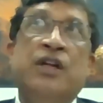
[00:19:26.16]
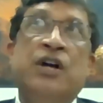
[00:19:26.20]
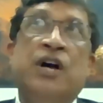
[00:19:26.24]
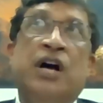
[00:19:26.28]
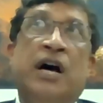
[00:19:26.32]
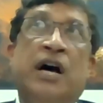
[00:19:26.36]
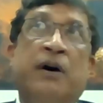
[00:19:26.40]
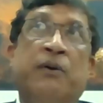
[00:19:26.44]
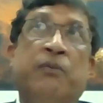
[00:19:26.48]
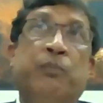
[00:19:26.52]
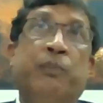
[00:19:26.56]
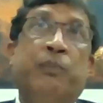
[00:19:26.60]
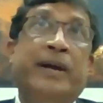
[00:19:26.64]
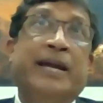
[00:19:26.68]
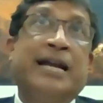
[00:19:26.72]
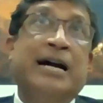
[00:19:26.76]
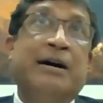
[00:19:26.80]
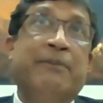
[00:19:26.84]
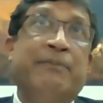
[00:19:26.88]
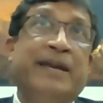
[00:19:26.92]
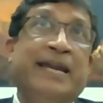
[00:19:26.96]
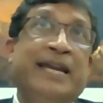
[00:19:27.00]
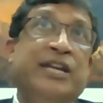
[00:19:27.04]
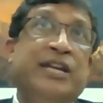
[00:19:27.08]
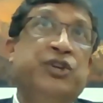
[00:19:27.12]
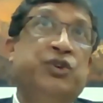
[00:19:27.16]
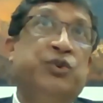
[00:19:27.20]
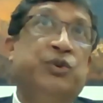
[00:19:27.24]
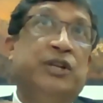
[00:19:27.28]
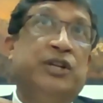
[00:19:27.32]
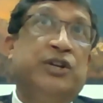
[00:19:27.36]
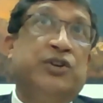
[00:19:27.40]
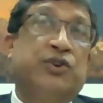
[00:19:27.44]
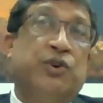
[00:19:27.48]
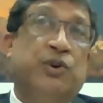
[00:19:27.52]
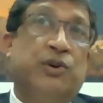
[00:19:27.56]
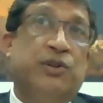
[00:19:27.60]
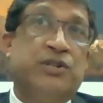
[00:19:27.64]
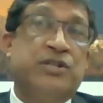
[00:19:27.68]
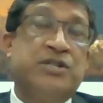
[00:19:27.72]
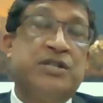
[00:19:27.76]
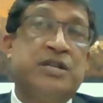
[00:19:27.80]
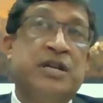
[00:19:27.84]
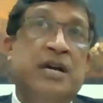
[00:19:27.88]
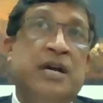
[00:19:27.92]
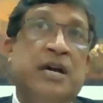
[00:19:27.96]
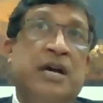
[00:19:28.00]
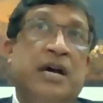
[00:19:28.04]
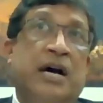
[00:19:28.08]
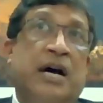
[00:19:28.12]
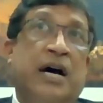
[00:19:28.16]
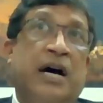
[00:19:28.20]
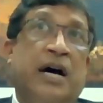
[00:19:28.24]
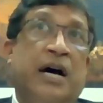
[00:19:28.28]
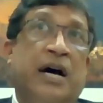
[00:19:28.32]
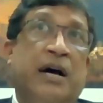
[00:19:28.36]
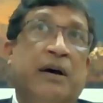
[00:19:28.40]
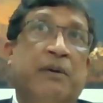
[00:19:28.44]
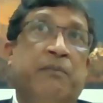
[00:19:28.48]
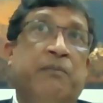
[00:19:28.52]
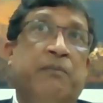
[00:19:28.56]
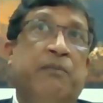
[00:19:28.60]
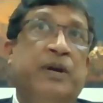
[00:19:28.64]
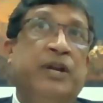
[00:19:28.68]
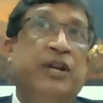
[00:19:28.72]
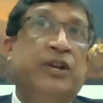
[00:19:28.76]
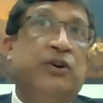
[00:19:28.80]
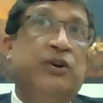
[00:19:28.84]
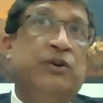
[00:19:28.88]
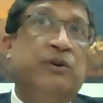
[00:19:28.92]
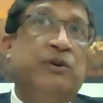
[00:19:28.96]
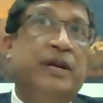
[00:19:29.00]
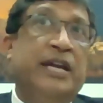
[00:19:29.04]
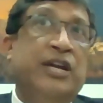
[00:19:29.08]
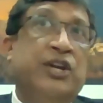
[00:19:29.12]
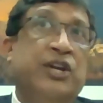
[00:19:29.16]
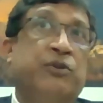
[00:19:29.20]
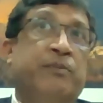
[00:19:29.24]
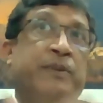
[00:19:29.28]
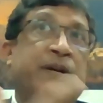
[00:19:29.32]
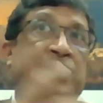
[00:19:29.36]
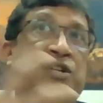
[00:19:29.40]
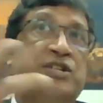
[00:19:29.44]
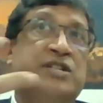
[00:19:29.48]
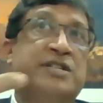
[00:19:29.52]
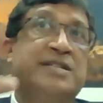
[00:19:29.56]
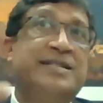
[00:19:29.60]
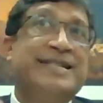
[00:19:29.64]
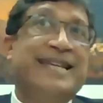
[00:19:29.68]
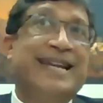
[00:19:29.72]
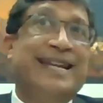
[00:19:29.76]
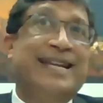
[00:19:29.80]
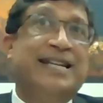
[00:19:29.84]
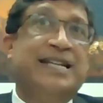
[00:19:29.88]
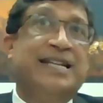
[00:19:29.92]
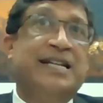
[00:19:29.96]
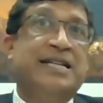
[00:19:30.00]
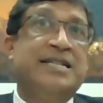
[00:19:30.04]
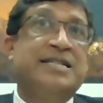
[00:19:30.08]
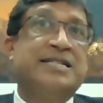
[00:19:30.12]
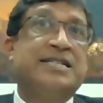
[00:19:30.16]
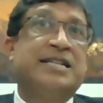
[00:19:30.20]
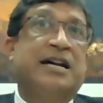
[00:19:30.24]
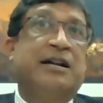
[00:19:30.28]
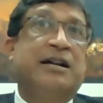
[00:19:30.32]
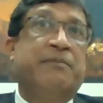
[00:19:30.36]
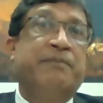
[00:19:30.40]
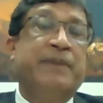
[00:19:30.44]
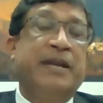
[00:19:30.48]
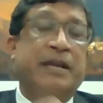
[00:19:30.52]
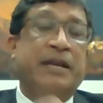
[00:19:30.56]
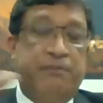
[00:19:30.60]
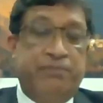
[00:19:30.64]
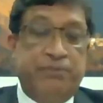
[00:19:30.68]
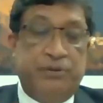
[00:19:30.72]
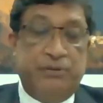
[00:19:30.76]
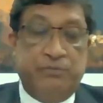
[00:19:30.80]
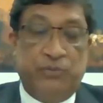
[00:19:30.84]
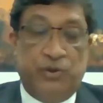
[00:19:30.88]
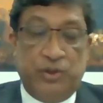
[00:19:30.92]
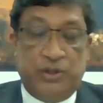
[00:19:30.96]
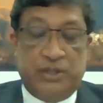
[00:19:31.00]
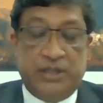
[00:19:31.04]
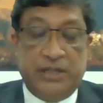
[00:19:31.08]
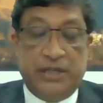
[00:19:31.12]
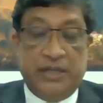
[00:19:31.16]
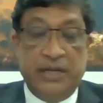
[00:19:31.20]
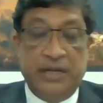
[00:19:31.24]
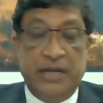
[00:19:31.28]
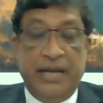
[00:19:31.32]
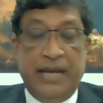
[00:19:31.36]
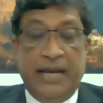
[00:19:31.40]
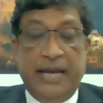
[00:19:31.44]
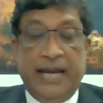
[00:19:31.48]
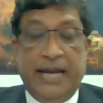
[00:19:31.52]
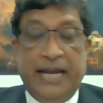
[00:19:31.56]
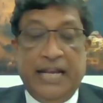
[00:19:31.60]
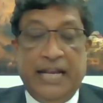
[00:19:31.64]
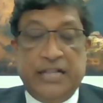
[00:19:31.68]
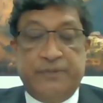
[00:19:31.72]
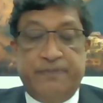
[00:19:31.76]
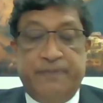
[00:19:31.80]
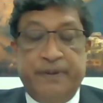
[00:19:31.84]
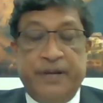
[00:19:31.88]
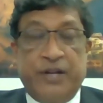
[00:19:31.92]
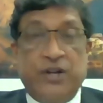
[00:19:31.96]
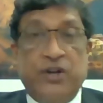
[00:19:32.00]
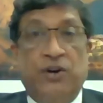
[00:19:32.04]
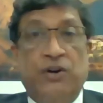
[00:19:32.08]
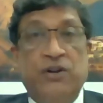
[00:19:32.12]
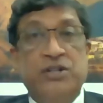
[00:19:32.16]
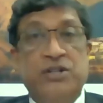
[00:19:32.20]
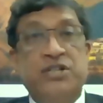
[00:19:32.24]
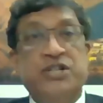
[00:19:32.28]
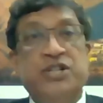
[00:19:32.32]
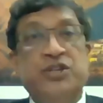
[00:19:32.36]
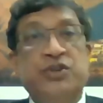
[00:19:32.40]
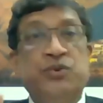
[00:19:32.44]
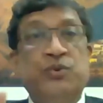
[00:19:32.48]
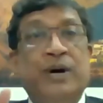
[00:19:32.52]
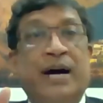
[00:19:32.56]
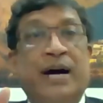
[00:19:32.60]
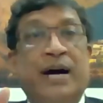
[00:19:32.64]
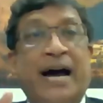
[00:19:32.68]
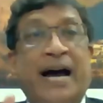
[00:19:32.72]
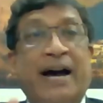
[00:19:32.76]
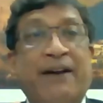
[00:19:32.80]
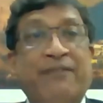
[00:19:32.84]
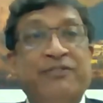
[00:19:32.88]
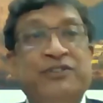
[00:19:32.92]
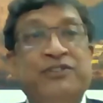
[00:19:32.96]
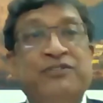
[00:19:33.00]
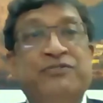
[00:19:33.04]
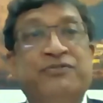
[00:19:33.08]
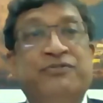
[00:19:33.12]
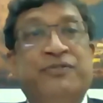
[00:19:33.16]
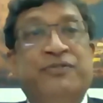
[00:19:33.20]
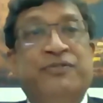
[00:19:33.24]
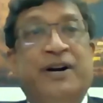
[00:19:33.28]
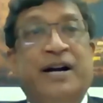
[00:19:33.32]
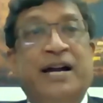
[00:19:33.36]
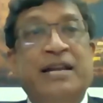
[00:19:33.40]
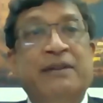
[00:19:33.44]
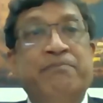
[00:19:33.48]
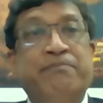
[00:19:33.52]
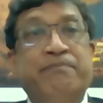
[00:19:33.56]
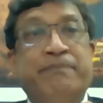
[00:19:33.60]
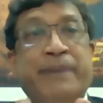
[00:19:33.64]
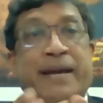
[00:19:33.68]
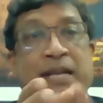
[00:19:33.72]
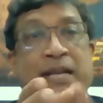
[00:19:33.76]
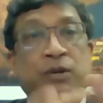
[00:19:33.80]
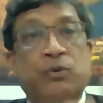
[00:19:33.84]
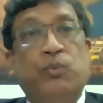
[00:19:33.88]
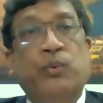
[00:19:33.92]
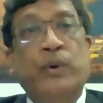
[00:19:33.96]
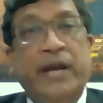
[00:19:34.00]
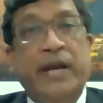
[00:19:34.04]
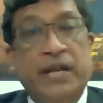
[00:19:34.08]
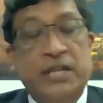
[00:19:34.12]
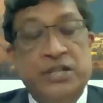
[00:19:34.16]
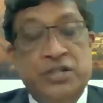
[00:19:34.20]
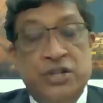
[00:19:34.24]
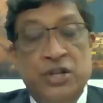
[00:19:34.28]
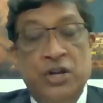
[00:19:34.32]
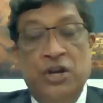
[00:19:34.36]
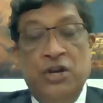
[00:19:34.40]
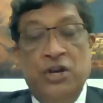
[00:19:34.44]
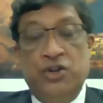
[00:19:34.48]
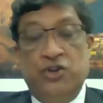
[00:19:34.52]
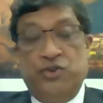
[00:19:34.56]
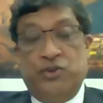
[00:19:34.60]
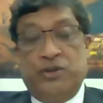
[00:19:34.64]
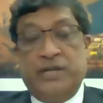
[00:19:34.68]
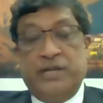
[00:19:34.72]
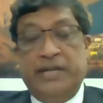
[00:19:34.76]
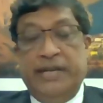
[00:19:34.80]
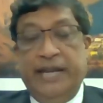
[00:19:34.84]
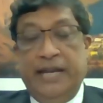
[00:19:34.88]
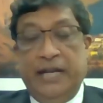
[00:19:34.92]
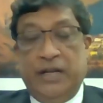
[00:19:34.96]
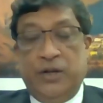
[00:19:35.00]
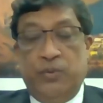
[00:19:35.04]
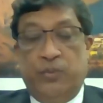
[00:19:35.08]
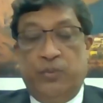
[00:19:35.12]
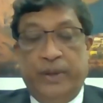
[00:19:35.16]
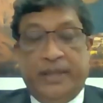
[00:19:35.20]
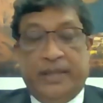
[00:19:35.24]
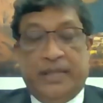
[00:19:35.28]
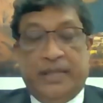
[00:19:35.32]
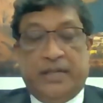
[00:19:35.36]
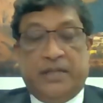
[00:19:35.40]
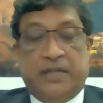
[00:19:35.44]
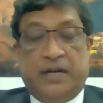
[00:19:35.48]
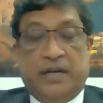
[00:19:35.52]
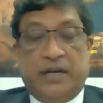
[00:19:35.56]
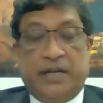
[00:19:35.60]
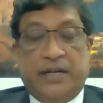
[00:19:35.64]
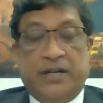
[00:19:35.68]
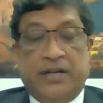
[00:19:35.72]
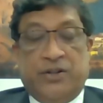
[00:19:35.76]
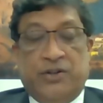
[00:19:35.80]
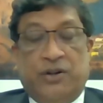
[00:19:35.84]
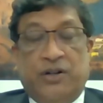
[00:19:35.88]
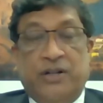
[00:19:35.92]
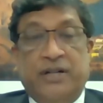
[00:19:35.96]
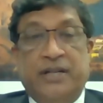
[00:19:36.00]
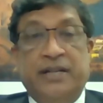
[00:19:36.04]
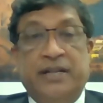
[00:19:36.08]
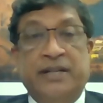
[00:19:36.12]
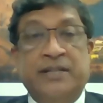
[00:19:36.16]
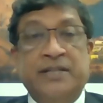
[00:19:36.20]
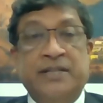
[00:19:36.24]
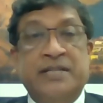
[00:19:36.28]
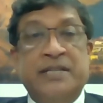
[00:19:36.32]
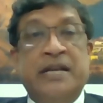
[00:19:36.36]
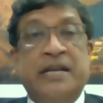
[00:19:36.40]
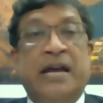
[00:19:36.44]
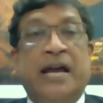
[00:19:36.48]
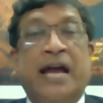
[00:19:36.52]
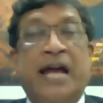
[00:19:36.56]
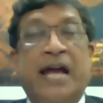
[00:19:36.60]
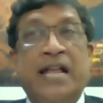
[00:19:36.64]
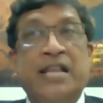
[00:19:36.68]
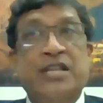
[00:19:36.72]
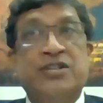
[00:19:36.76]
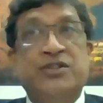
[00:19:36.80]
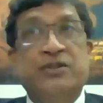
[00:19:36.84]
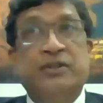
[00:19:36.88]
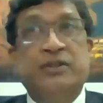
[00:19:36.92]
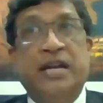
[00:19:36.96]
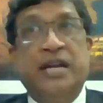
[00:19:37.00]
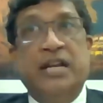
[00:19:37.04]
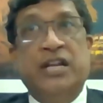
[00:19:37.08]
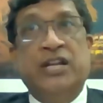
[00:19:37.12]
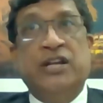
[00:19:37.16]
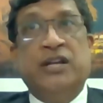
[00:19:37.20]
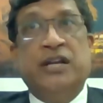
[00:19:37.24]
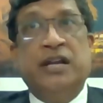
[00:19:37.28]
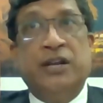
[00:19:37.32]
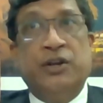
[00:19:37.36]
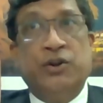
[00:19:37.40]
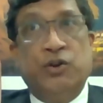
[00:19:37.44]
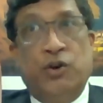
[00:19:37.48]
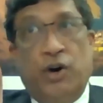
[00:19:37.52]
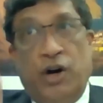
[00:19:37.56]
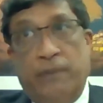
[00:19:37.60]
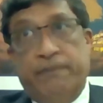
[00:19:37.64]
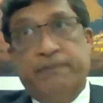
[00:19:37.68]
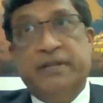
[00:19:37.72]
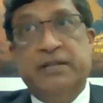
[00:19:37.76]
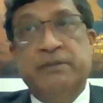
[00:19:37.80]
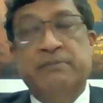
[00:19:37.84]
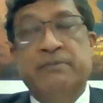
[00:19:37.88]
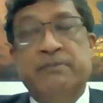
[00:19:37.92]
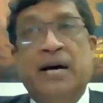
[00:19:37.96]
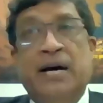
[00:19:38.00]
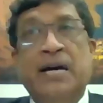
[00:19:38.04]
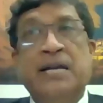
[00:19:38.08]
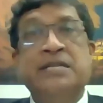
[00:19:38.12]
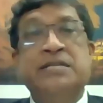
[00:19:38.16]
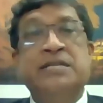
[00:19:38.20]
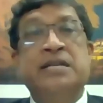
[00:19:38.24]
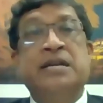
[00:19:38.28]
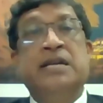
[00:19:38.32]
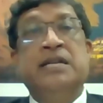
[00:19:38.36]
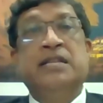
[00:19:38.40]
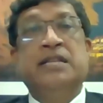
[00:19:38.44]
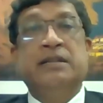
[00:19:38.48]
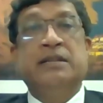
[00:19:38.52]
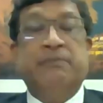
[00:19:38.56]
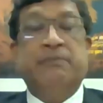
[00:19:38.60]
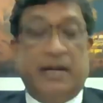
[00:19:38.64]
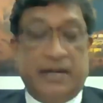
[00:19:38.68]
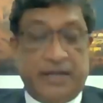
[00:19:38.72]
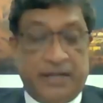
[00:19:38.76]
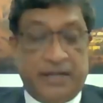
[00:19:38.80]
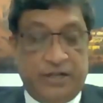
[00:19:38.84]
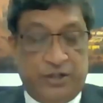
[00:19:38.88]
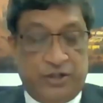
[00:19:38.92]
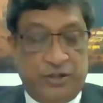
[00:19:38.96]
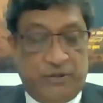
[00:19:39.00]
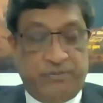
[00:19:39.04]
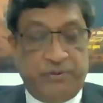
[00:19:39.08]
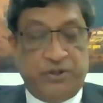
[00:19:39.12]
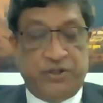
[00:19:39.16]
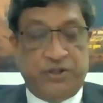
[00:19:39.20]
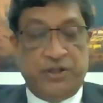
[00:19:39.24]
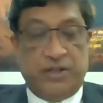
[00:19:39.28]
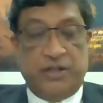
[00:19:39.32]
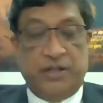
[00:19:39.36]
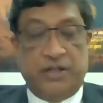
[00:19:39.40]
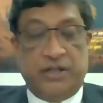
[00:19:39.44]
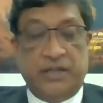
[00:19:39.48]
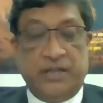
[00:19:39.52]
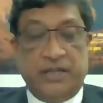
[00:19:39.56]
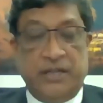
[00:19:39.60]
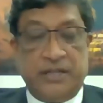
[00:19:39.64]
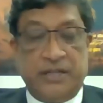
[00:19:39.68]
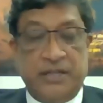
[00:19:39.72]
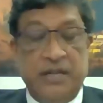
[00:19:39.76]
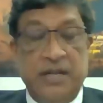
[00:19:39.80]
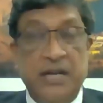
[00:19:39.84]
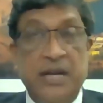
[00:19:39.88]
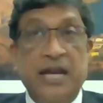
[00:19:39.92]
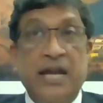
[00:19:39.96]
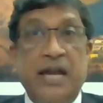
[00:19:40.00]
uh, becoming unicorns, uh, you know, incubation centers are being promoted. It's because you have to find better ways to connect with the target audience and so that you can optimize the market opportunities.